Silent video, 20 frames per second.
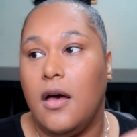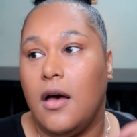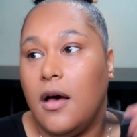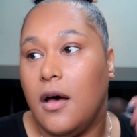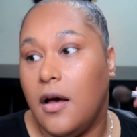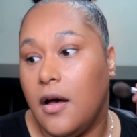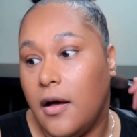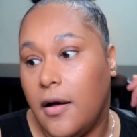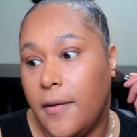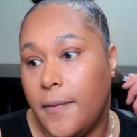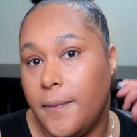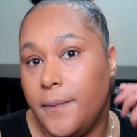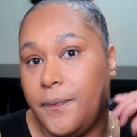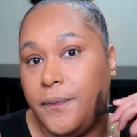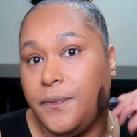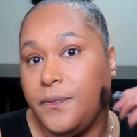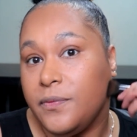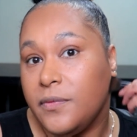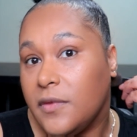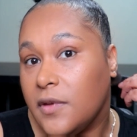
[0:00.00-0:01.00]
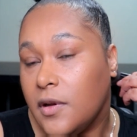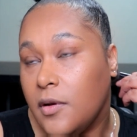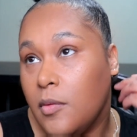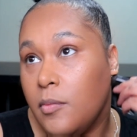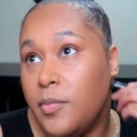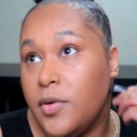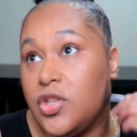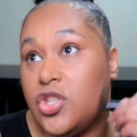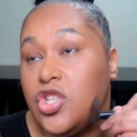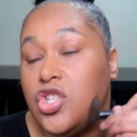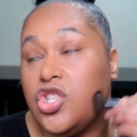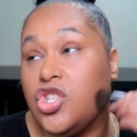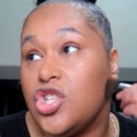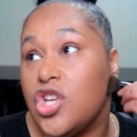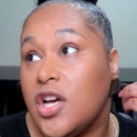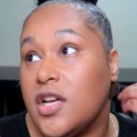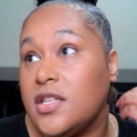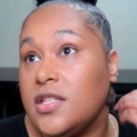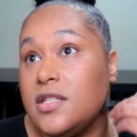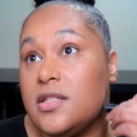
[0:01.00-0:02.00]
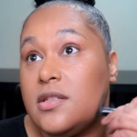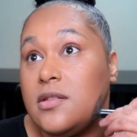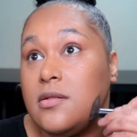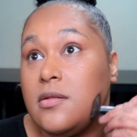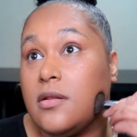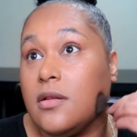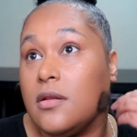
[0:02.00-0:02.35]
but to just